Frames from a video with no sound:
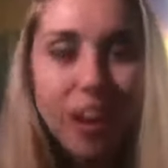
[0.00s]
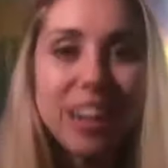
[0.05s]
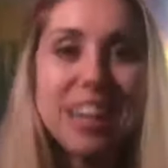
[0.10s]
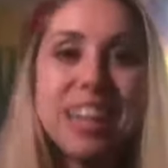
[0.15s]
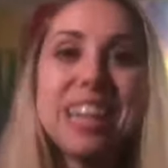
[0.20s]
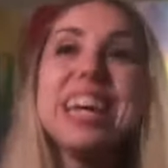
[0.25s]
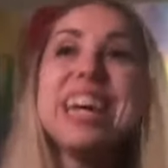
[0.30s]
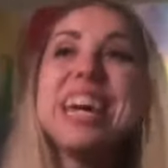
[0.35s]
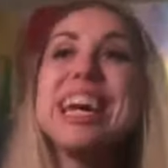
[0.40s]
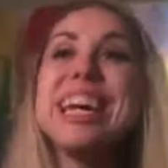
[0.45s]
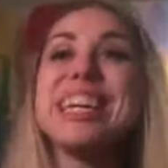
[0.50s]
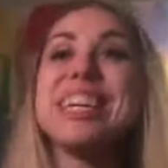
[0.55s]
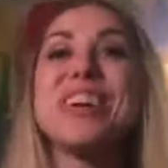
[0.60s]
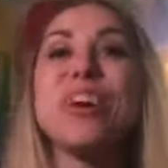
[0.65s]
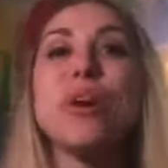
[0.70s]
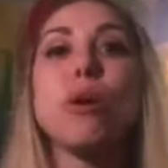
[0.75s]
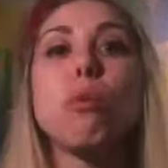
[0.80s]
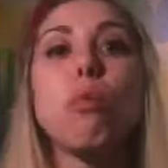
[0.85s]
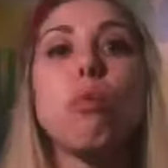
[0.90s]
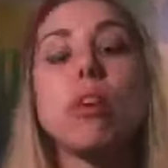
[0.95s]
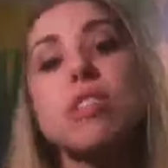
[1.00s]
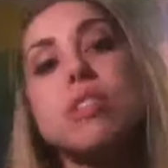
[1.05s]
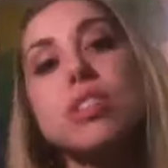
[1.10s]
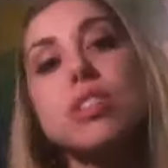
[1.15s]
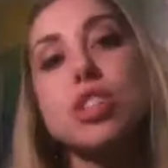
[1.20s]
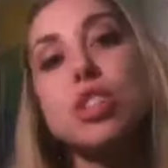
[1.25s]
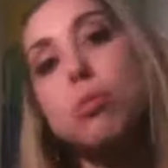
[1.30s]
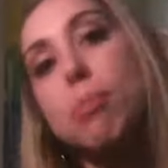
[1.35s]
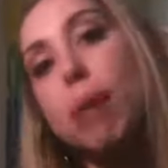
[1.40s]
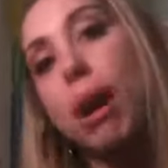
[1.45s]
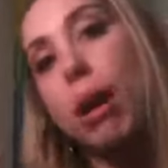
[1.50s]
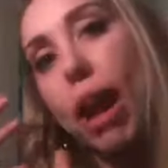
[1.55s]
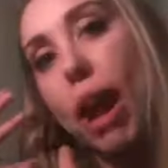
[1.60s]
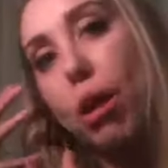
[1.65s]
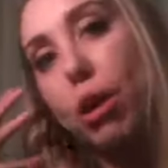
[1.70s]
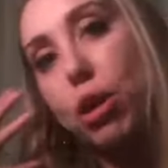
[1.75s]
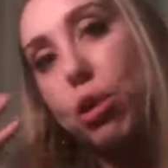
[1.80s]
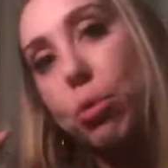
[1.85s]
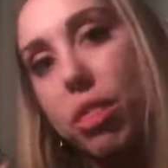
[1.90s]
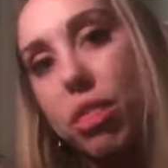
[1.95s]
and it wasn't just about how
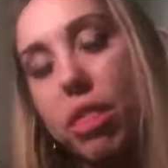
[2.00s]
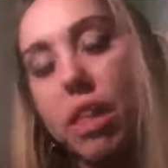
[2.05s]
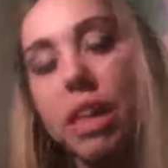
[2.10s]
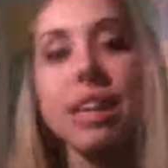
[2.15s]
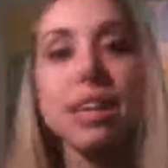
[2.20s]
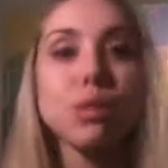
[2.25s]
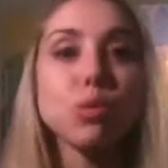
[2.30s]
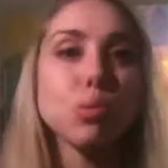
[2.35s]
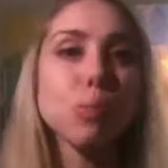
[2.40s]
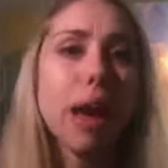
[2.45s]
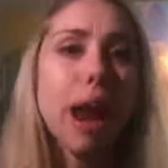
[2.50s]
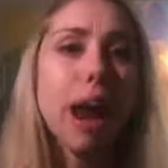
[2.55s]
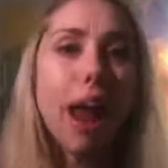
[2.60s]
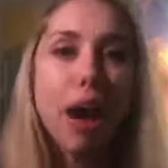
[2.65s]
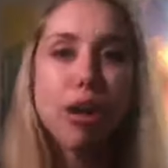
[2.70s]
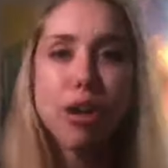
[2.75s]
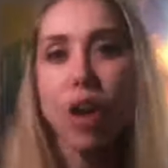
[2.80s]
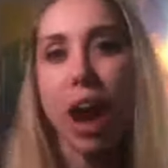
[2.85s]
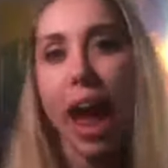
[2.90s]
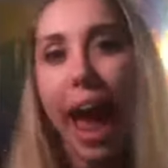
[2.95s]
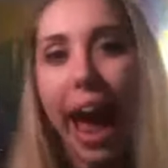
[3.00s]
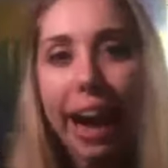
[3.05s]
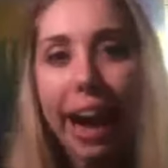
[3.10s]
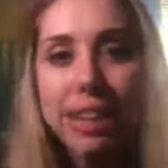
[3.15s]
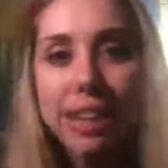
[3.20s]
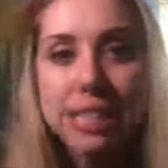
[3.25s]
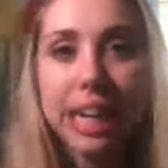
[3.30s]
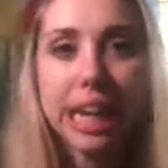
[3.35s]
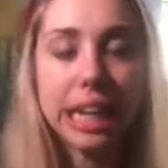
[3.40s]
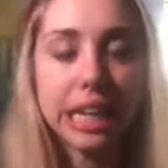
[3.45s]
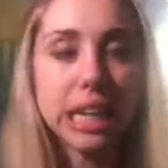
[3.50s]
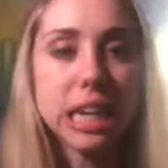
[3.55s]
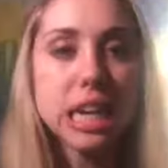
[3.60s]
you were thinking, it was about how you were acting.